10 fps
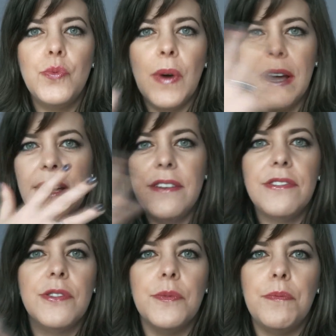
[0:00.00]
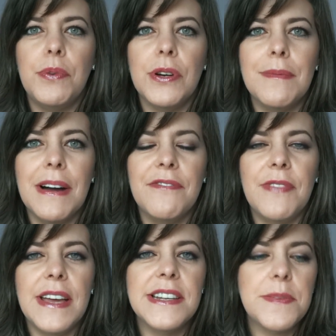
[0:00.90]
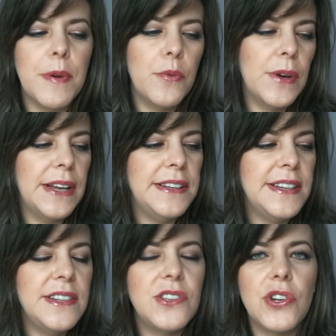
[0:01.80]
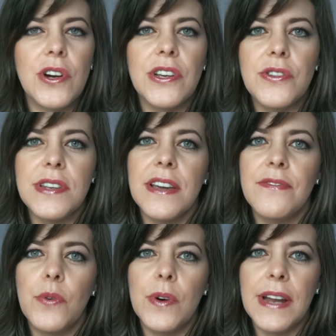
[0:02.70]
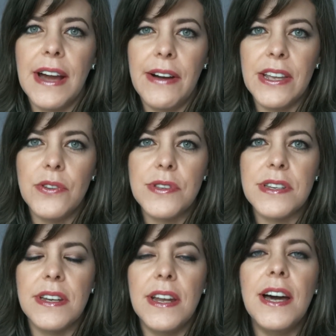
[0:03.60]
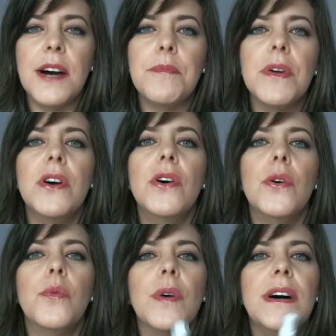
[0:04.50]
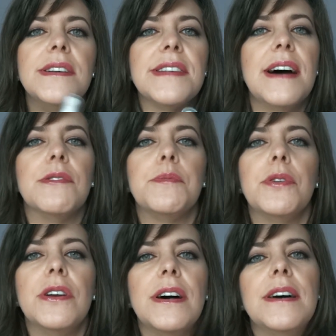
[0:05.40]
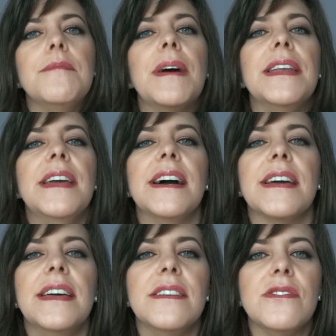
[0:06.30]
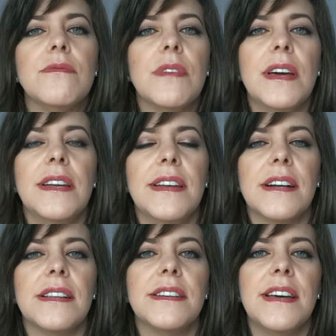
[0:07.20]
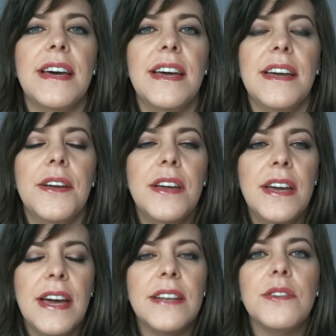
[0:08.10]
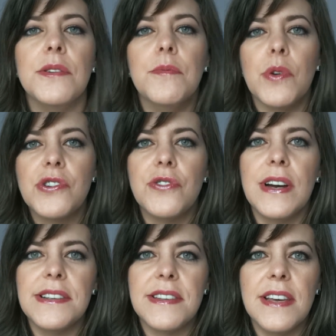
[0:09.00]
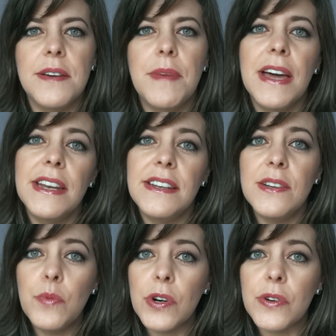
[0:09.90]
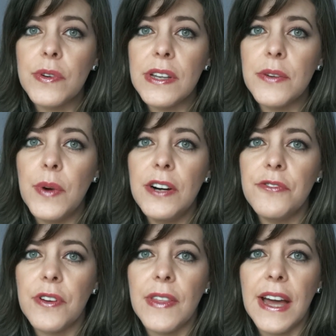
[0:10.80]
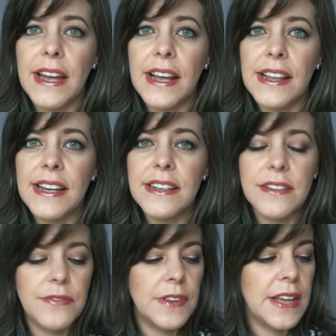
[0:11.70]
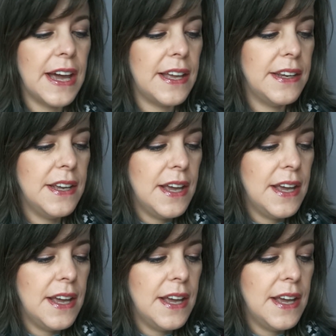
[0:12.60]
wet to put on my face, but what I did start using it for, and how I used it up, was I would put it on my neck and décolleté and to moisturize them, and it did work really well for that. I liked it for that.